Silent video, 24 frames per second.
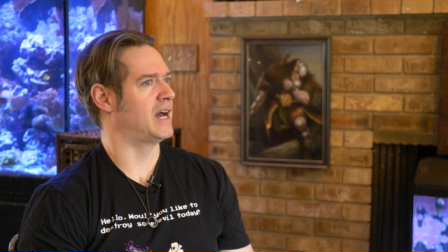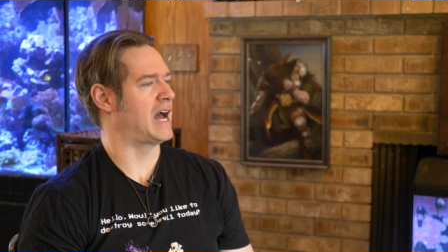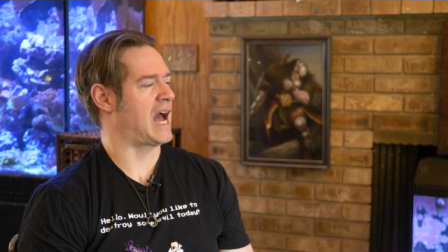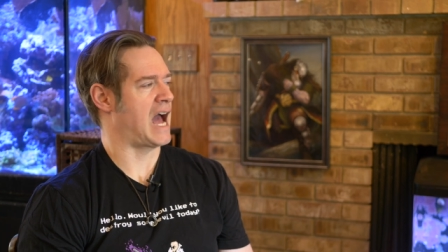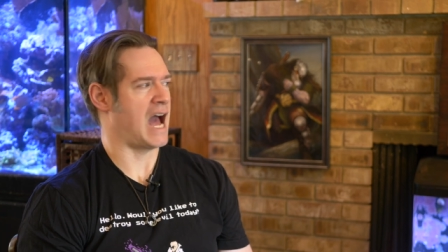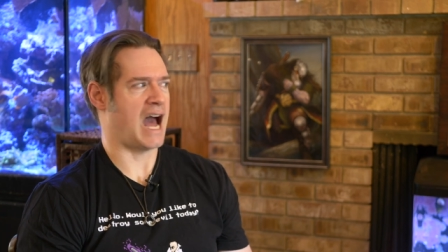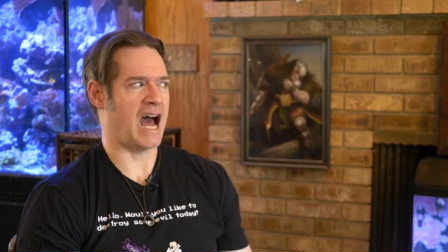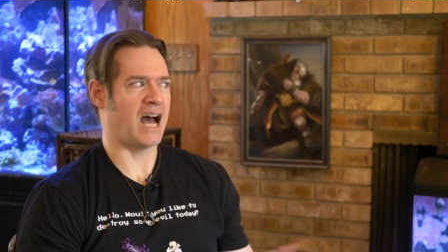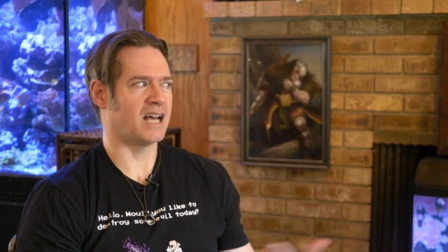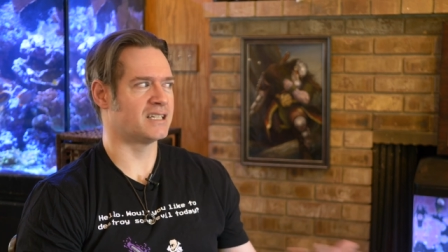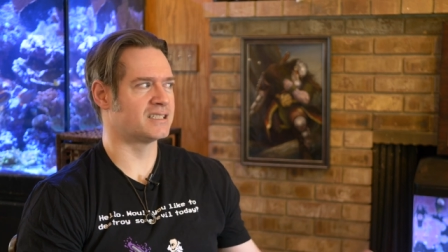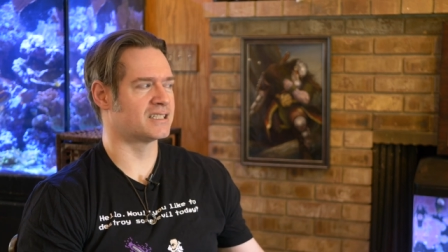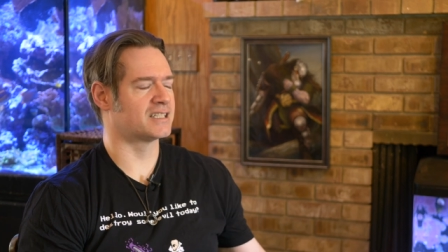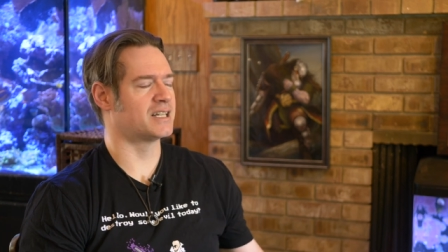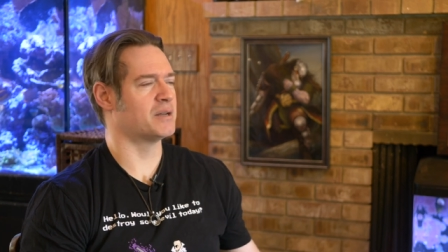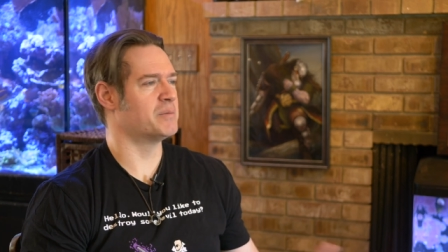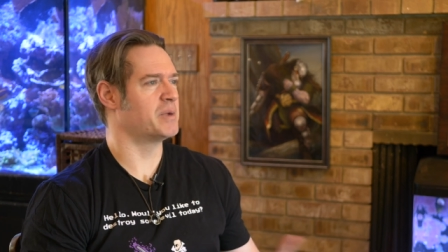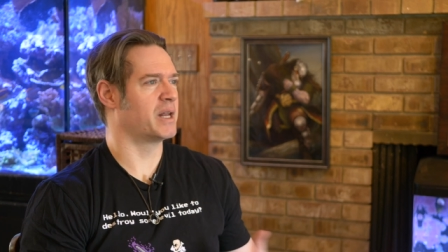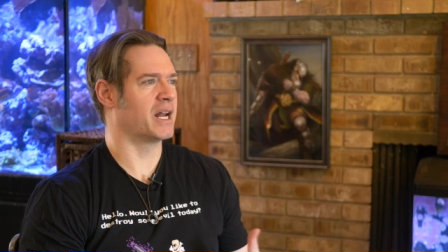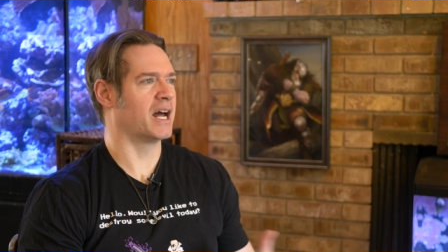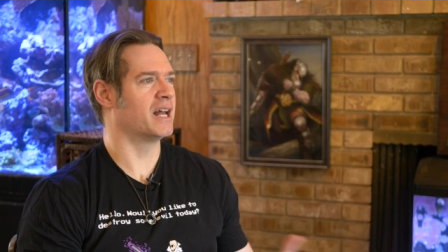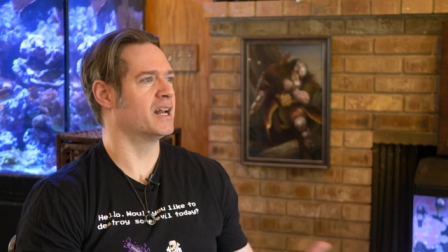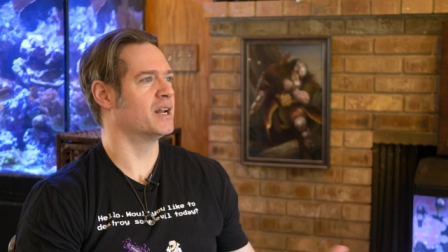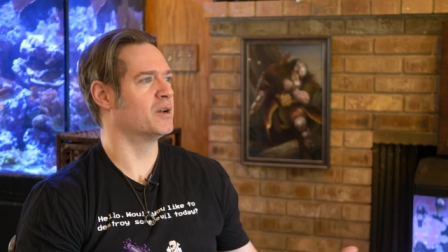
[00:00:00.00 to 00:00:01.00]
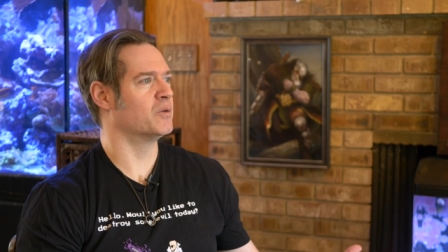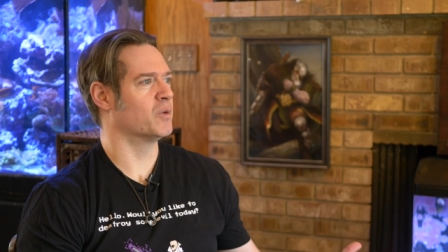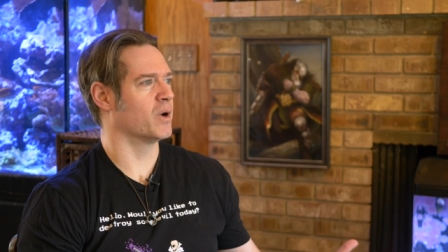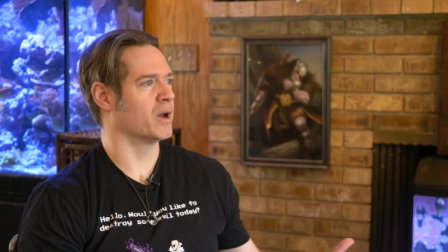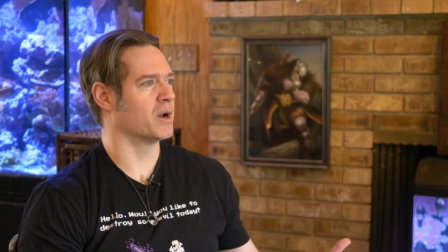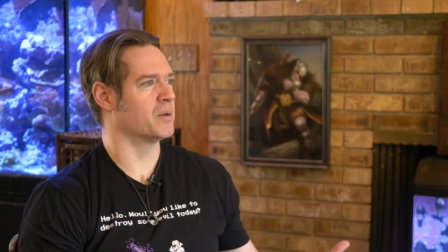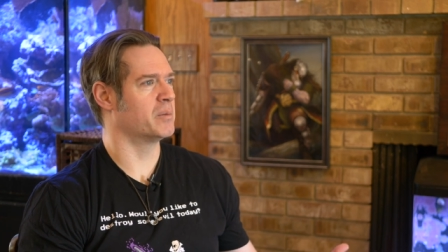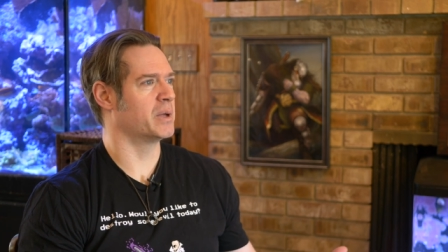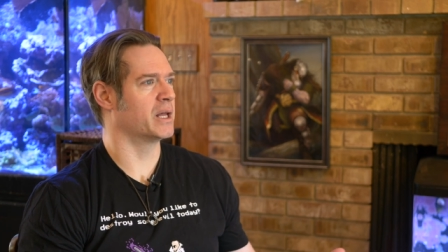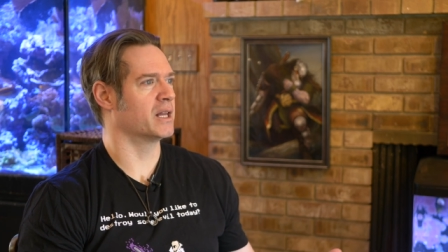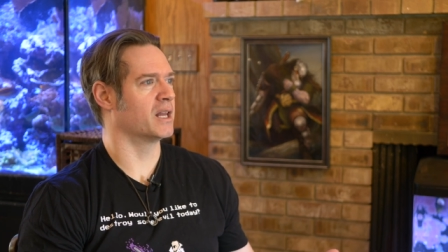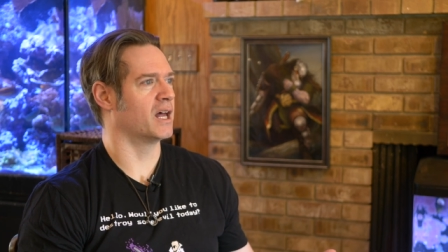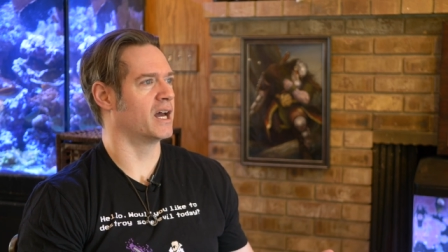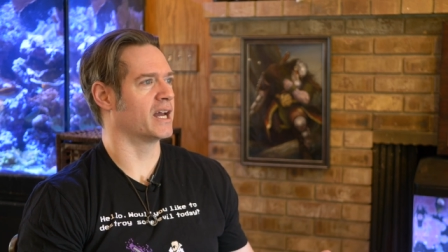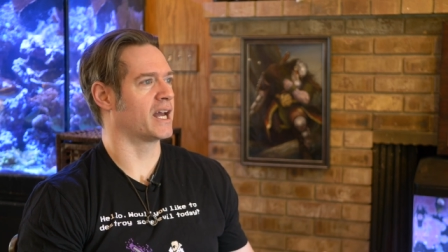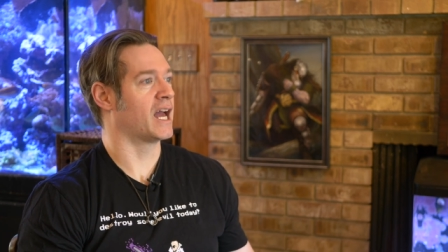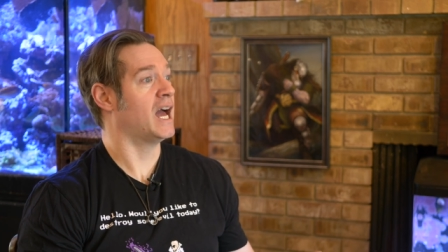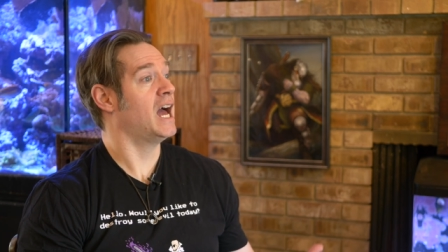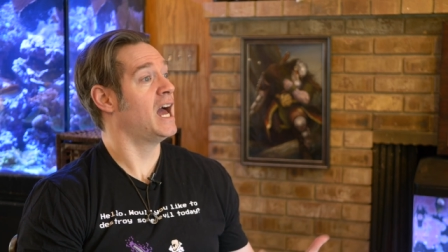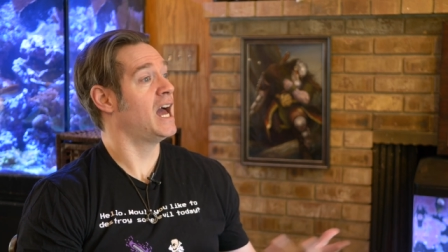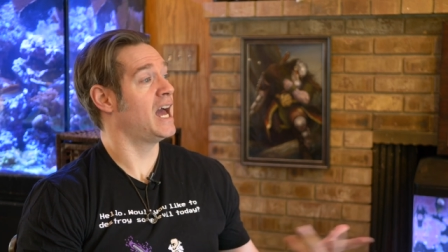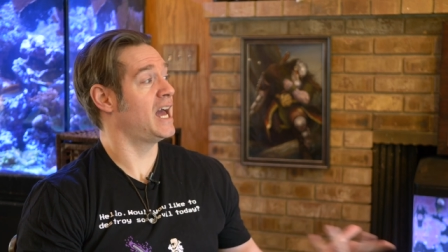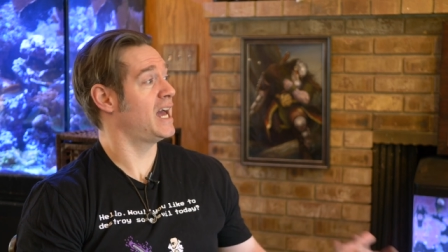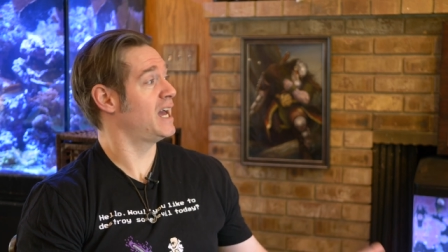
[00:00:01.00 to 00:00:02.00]
asked. I mean, I didn't want to be like,
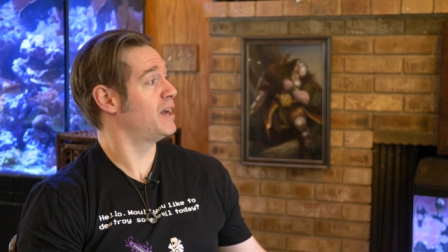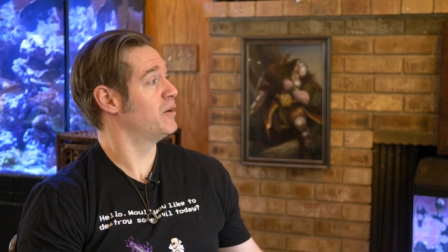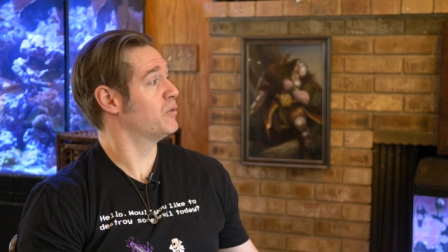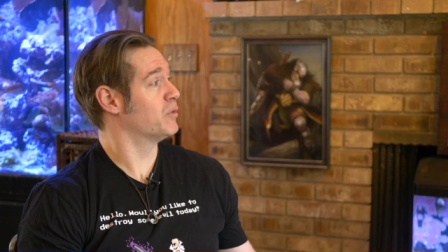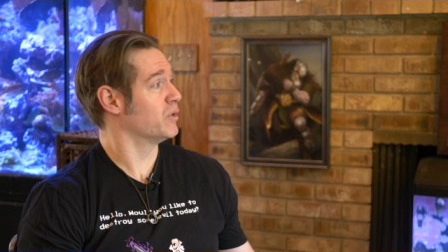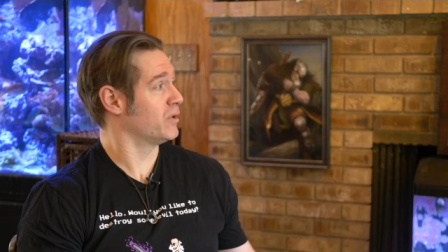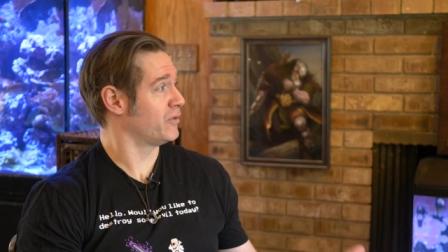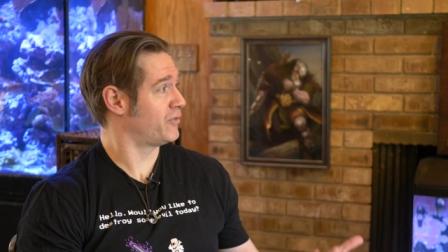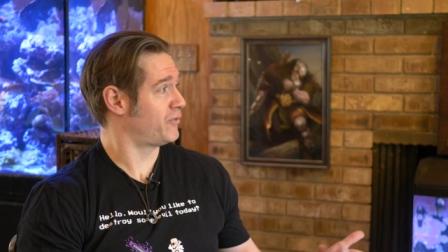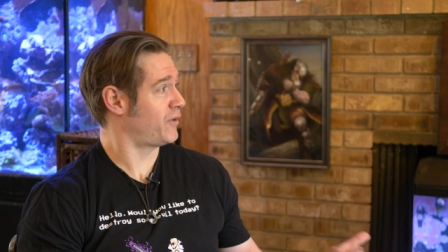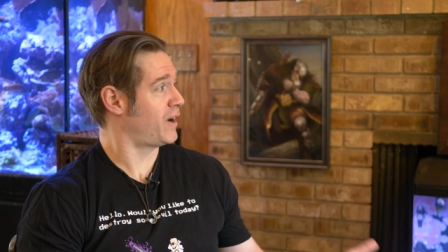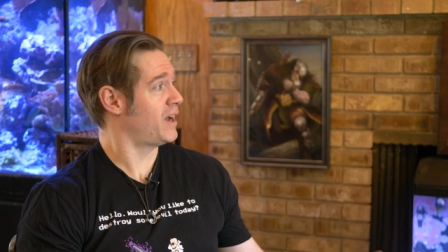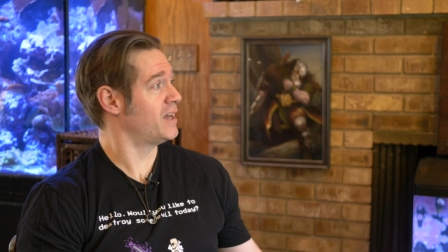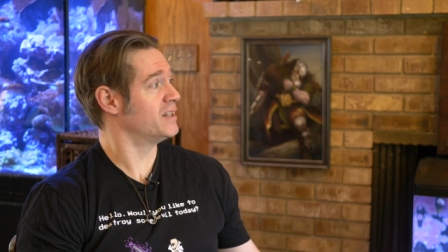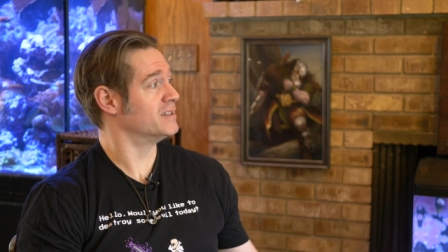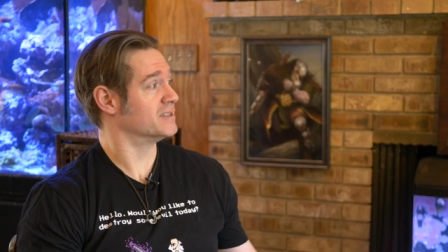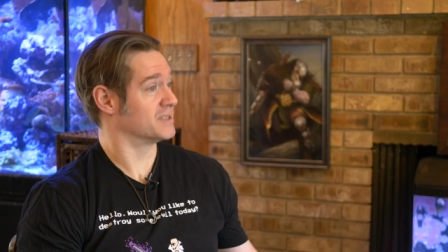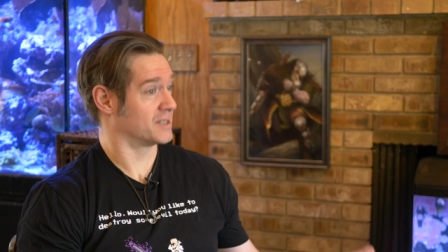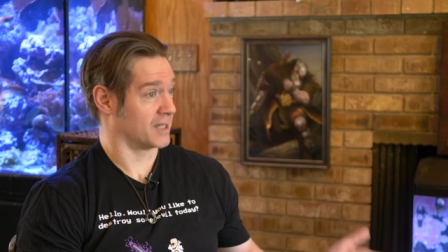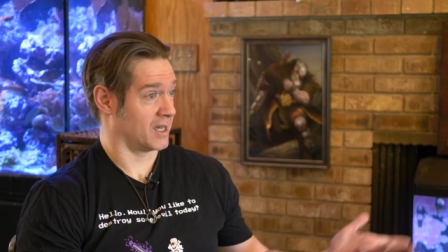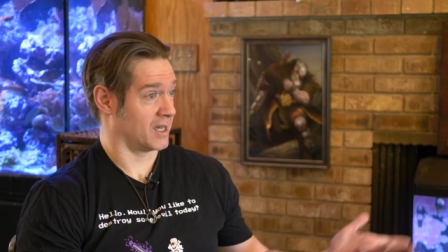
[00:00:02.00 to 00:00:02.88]
"Hey, we're friends.